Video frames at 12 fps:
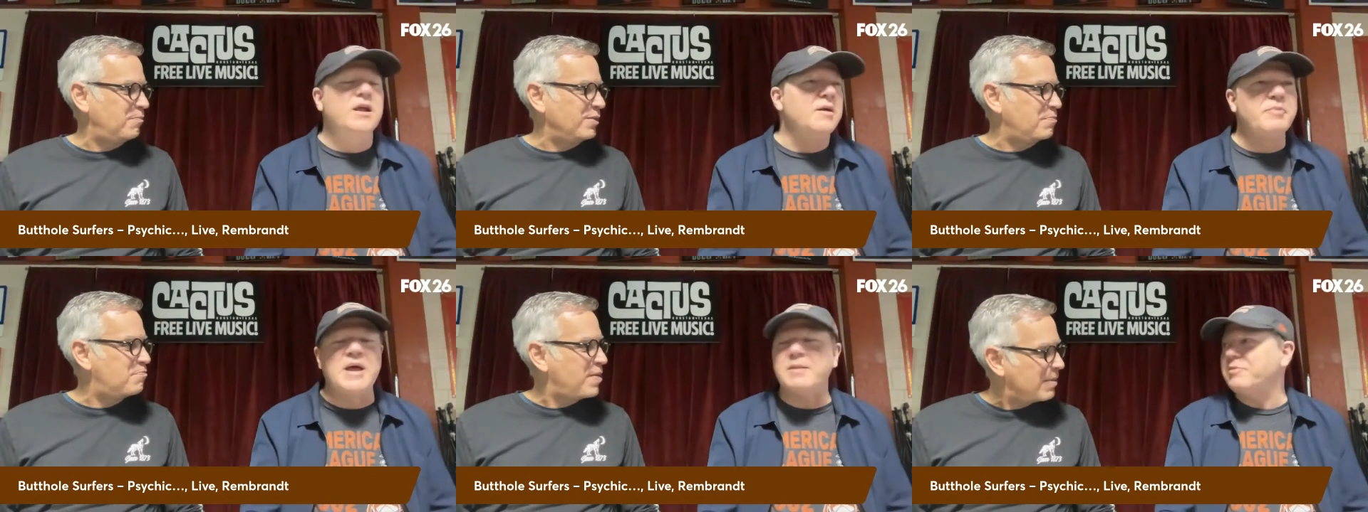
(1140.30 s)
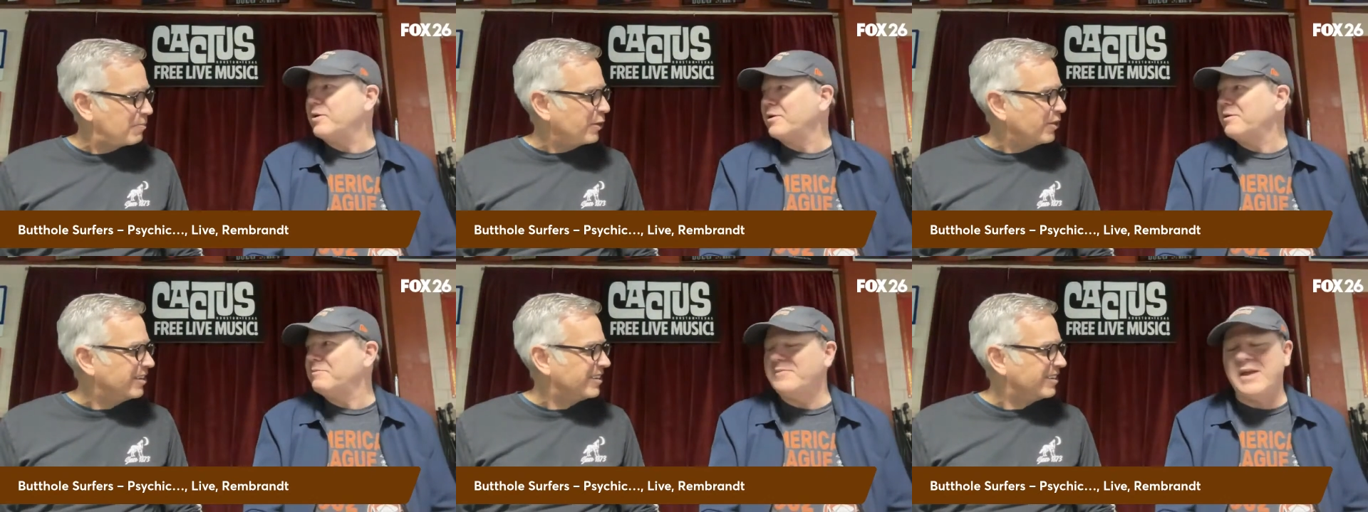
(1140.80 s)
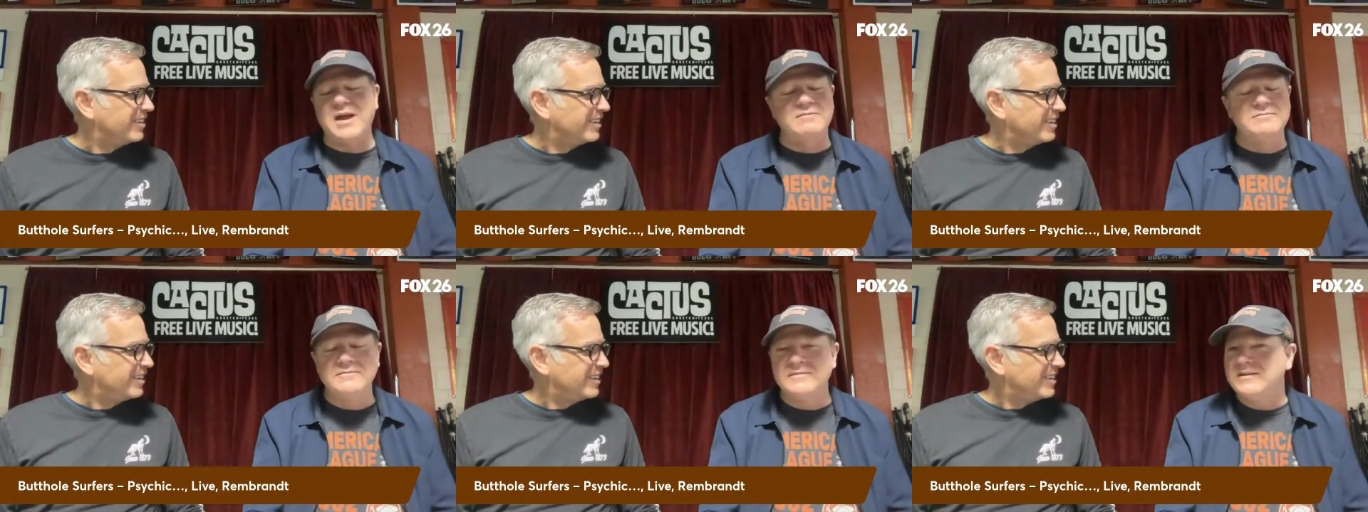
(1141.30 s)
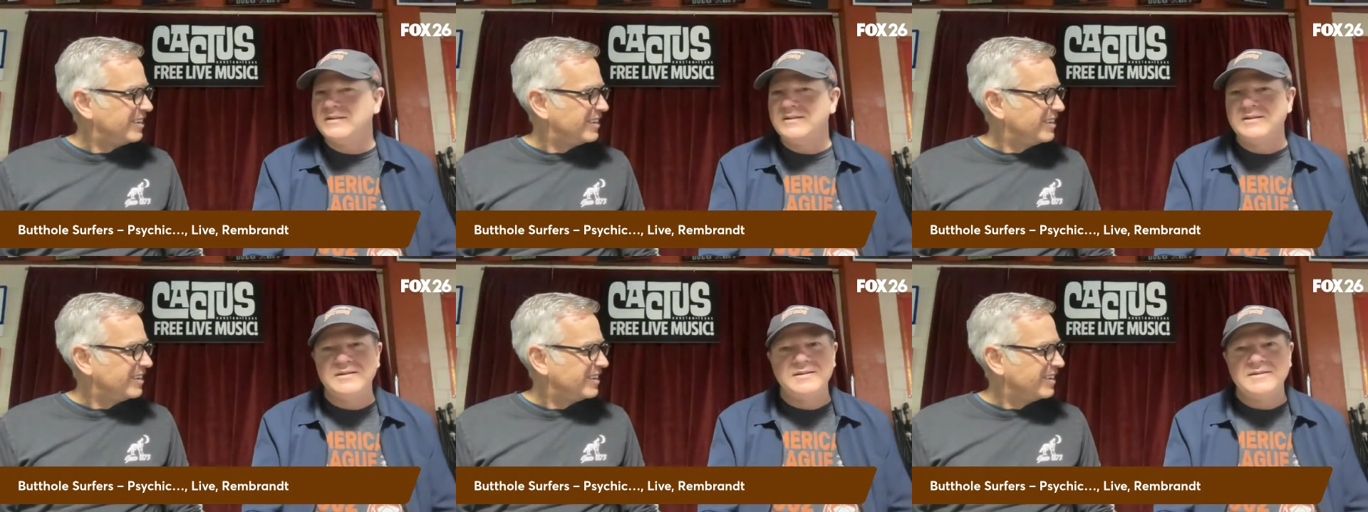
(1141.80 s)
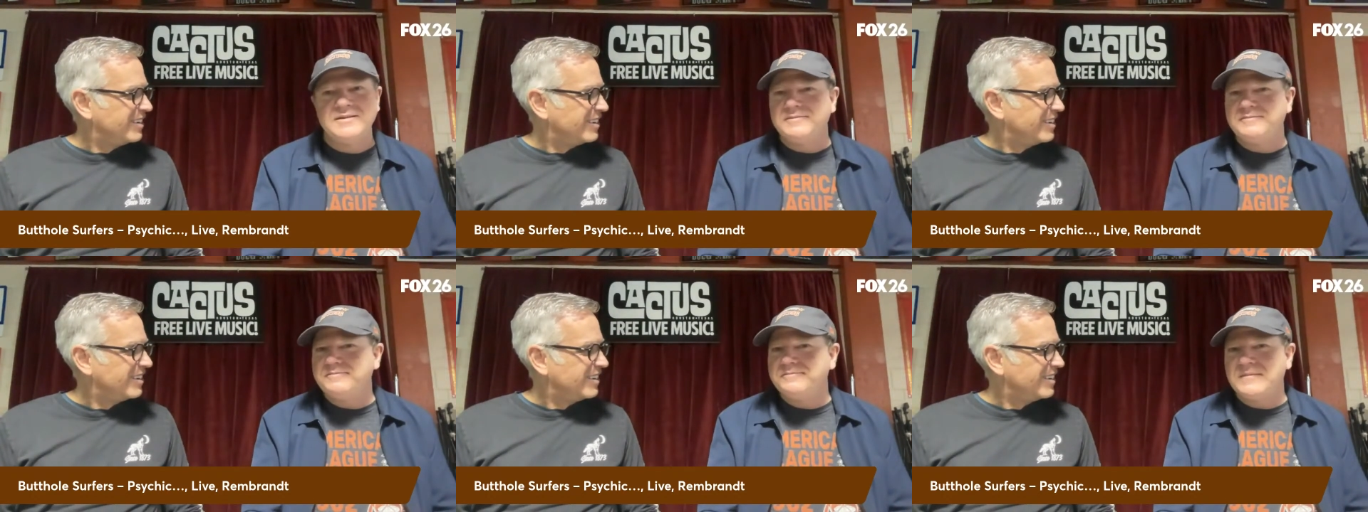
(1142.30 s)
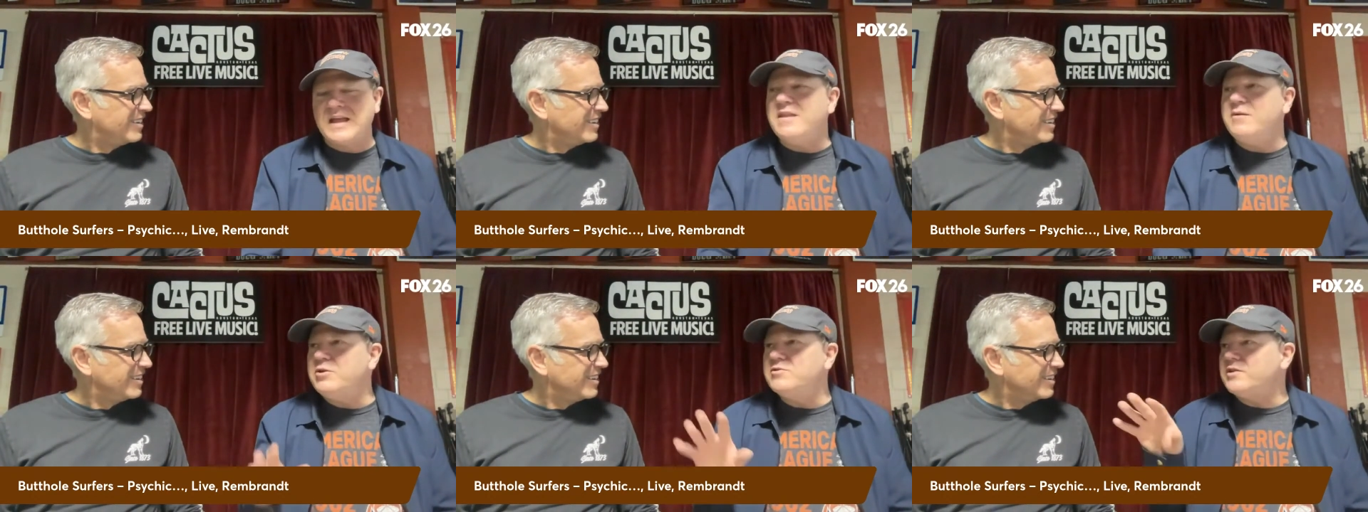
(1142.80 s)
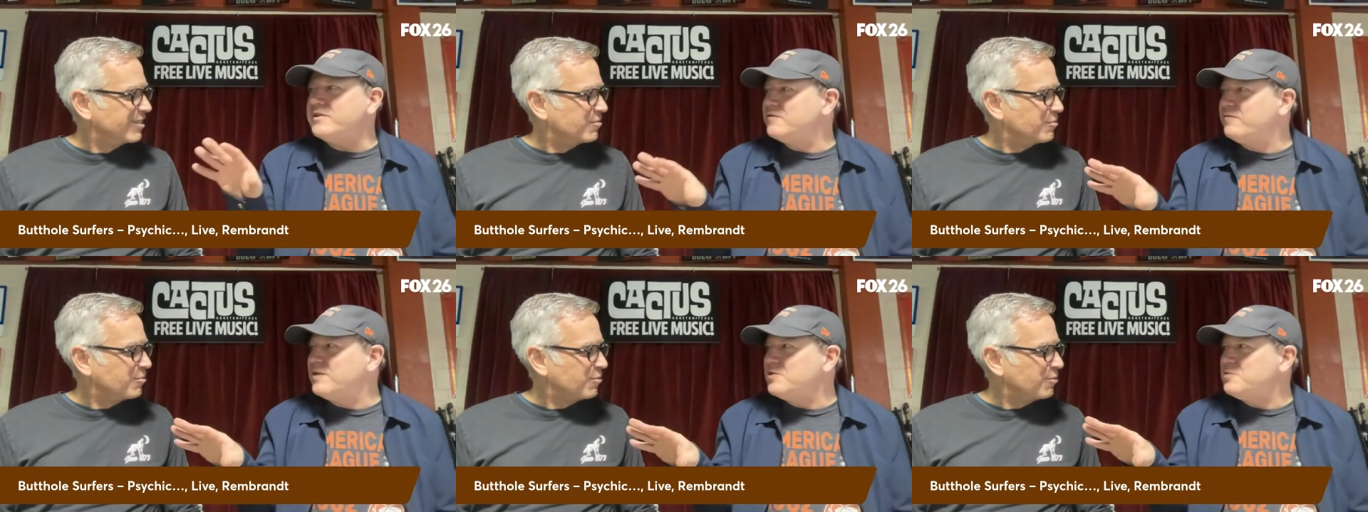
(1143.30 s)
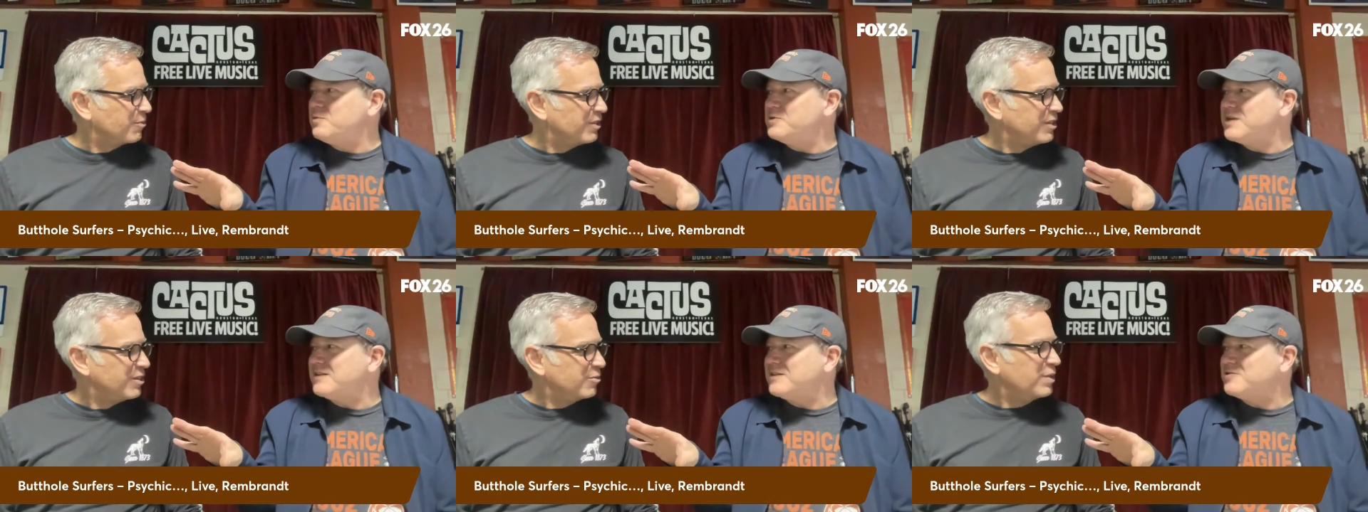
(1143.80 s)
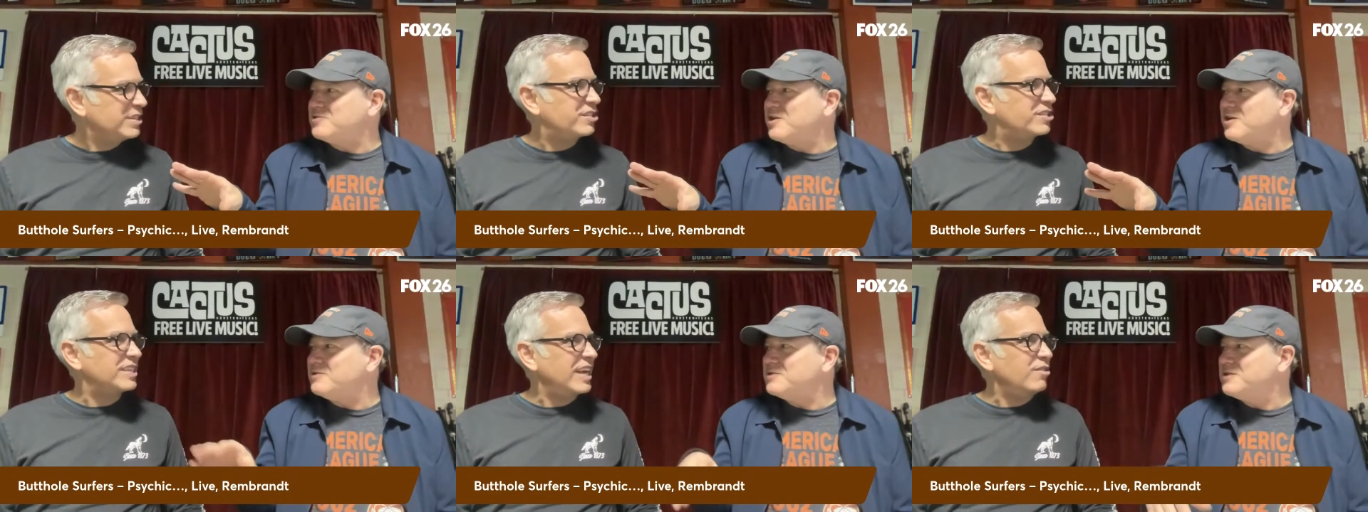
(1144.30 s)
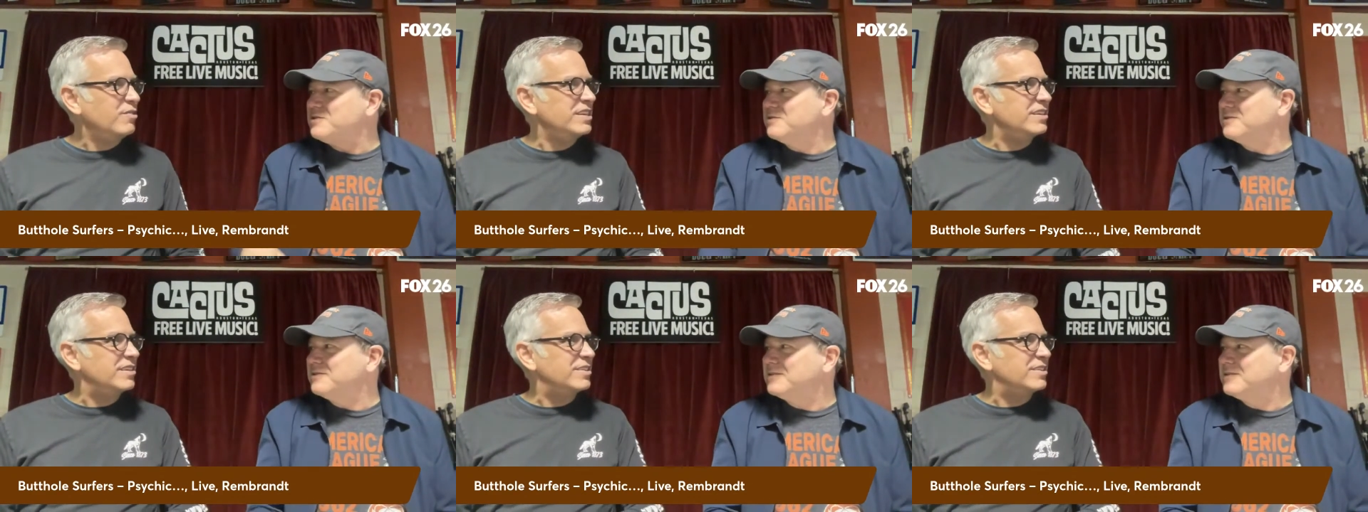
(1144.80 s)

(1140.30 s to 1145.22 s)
Speaker 1: with pepper. pepper.
Speaker 2: yeah and they would use all these visuals at this, which show, sounded